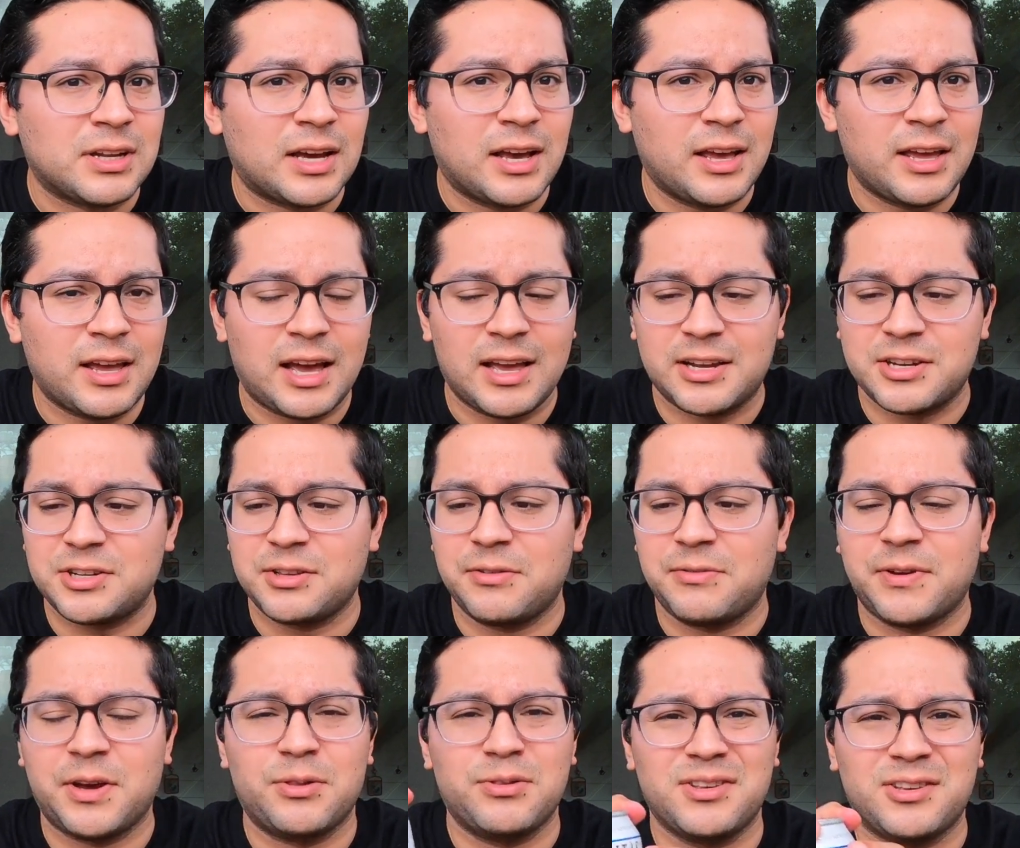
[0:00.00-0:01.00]
I actually
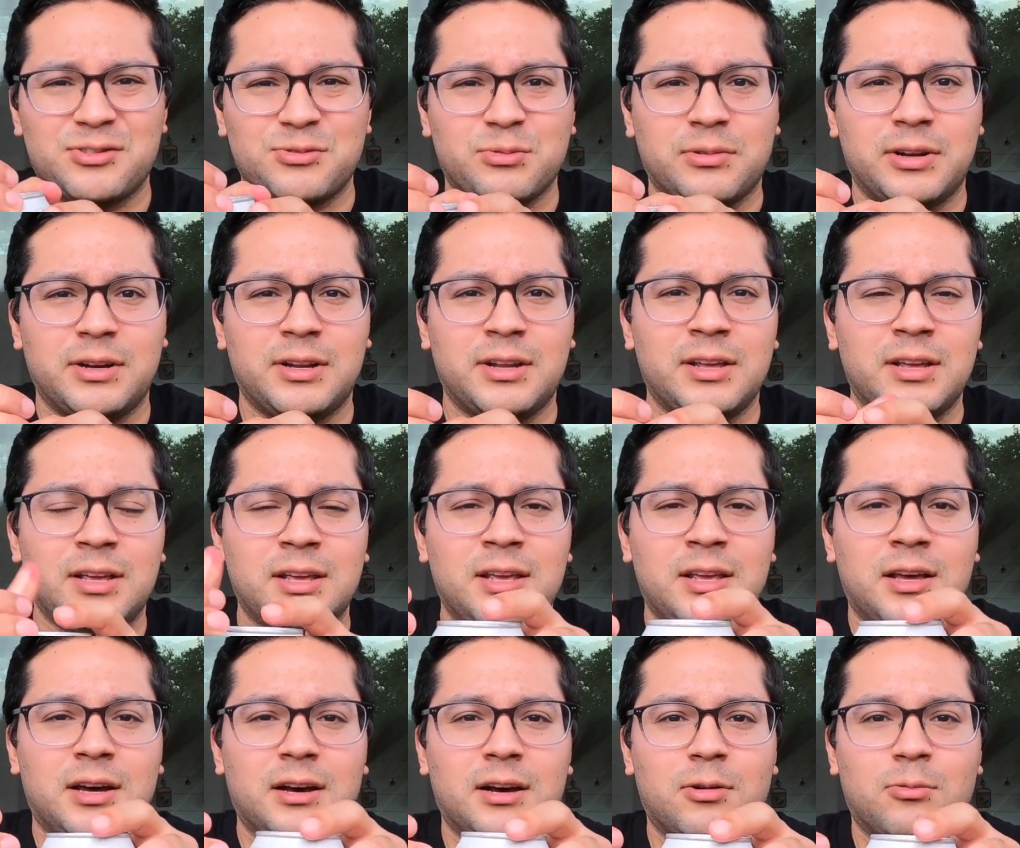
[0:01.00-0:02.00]
found this one
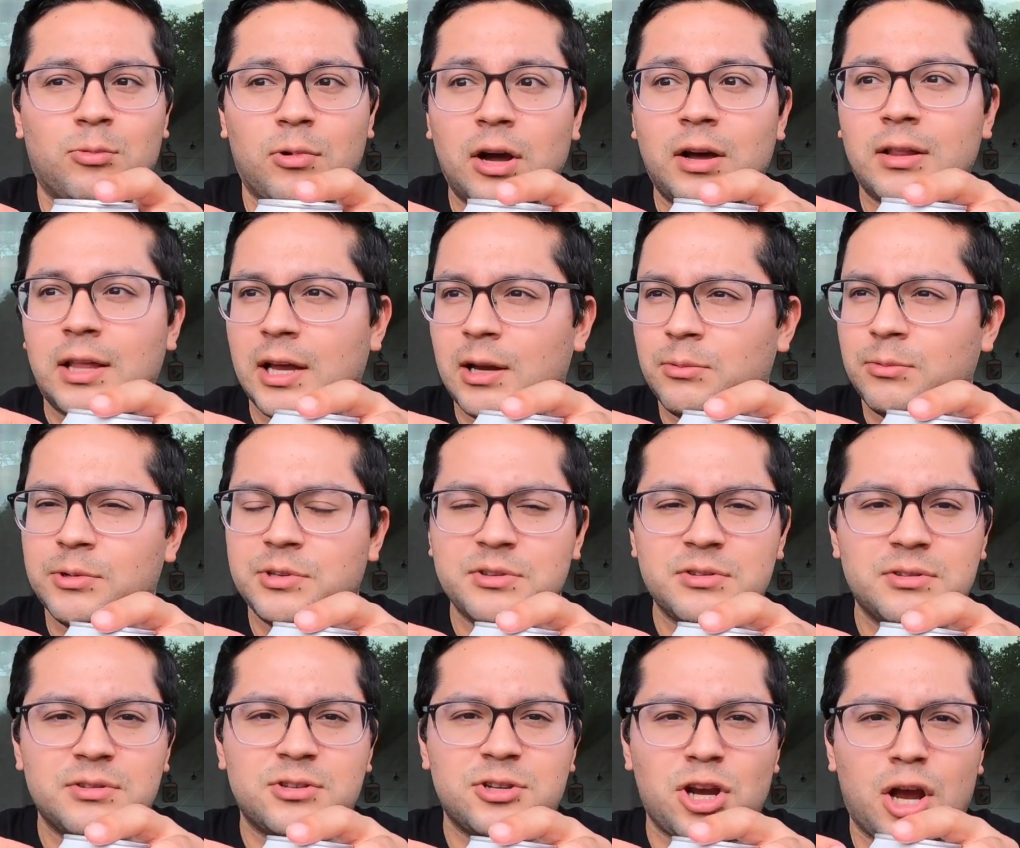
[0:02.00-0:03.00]
while I
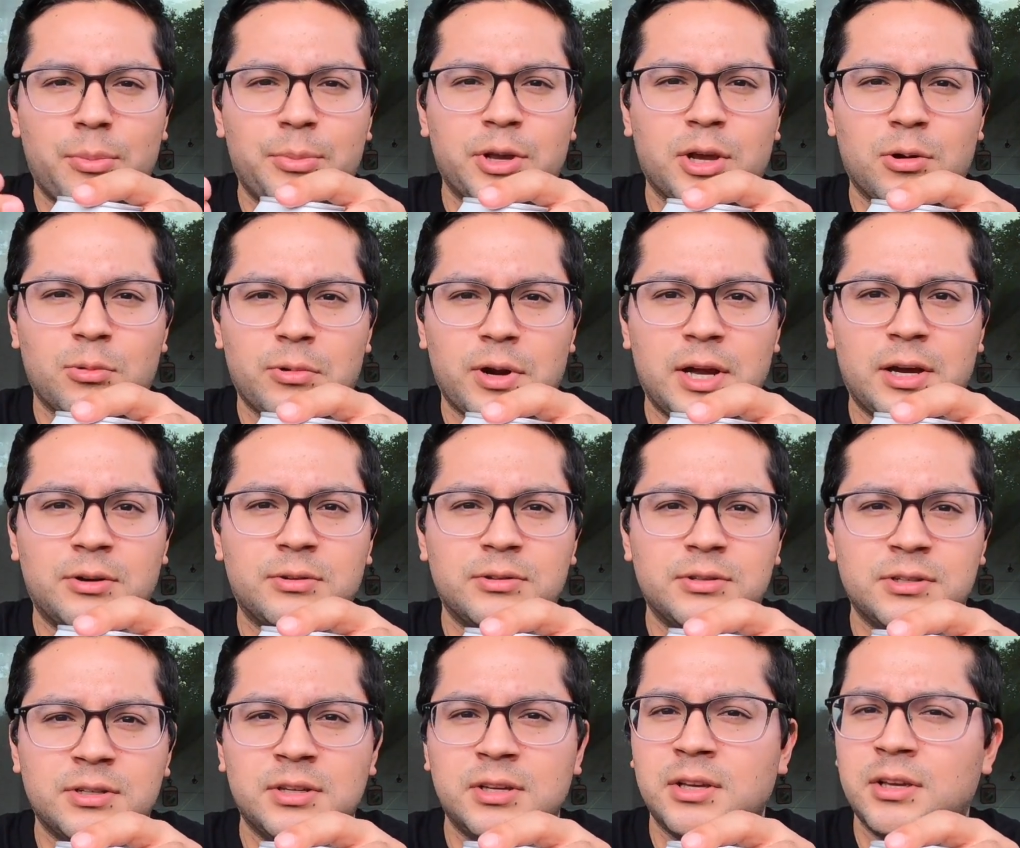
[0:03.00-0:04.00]
was shopping
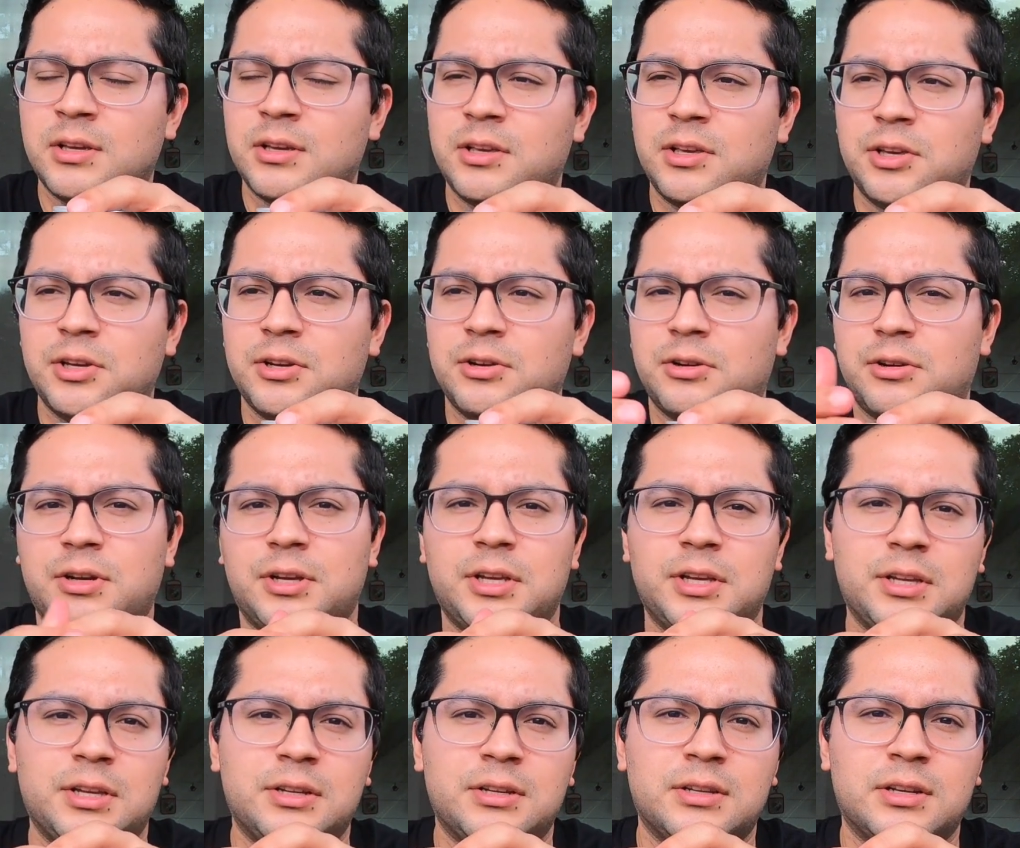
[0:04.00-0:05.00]
around here
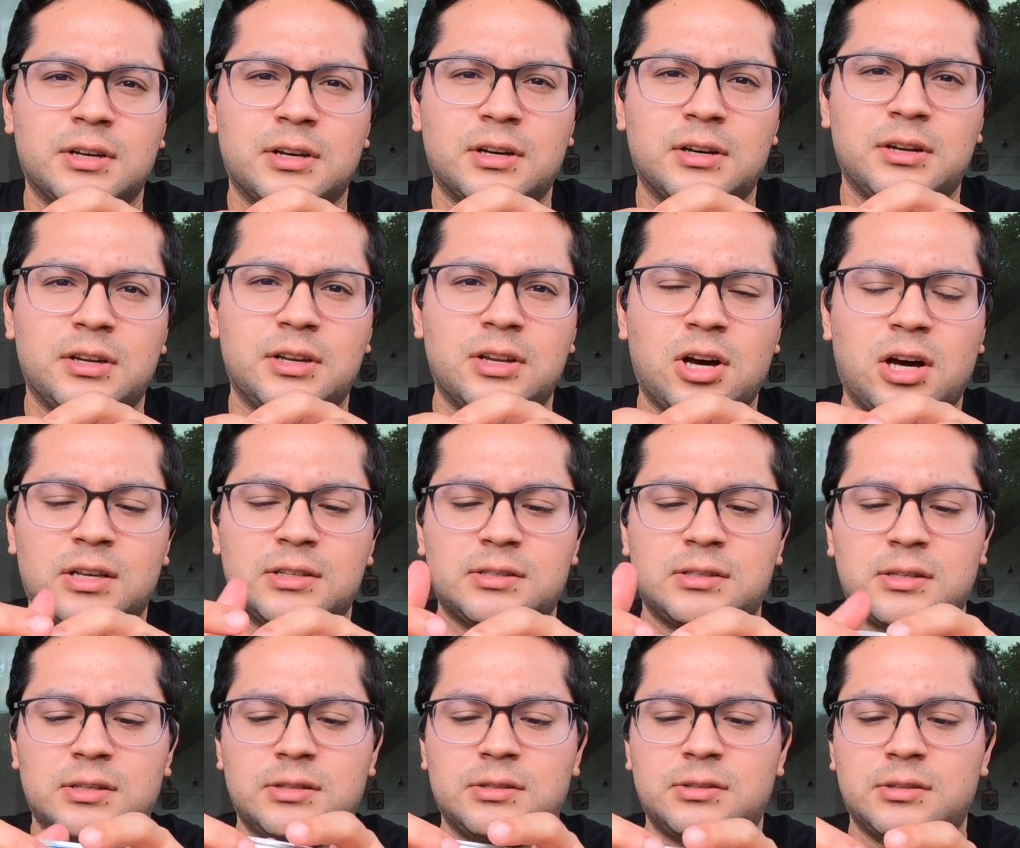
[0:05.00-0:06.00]
in
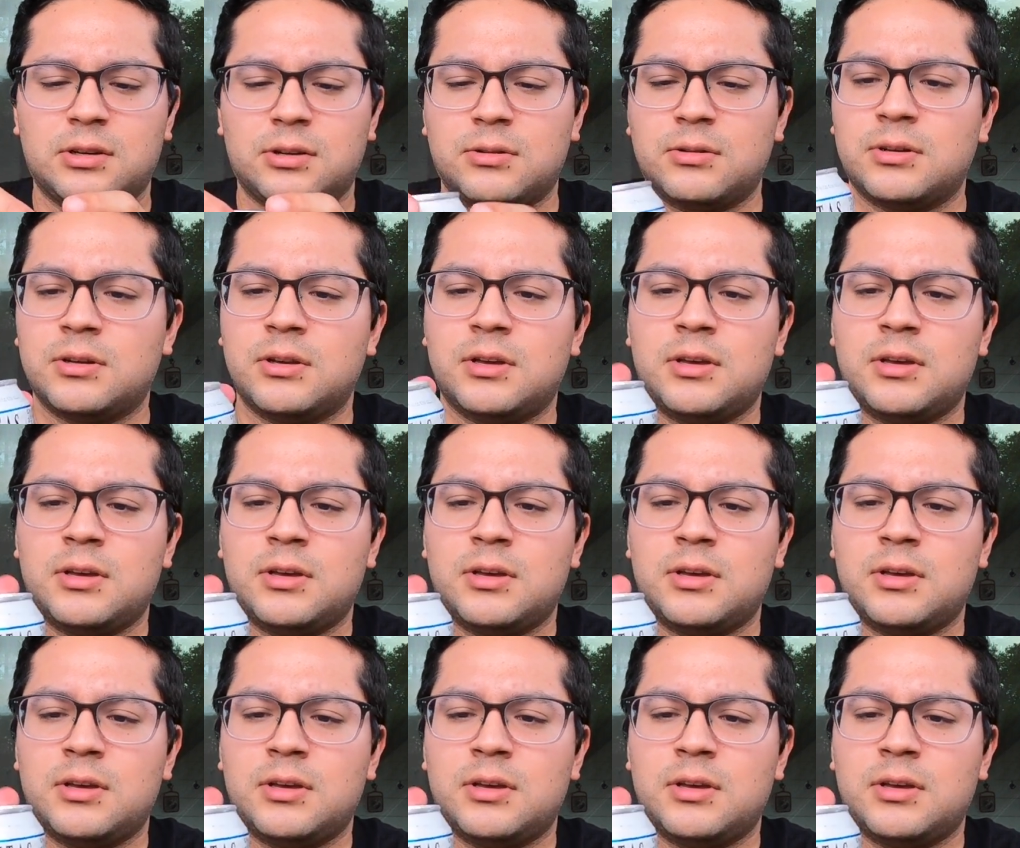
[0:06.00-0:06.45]
Austin. So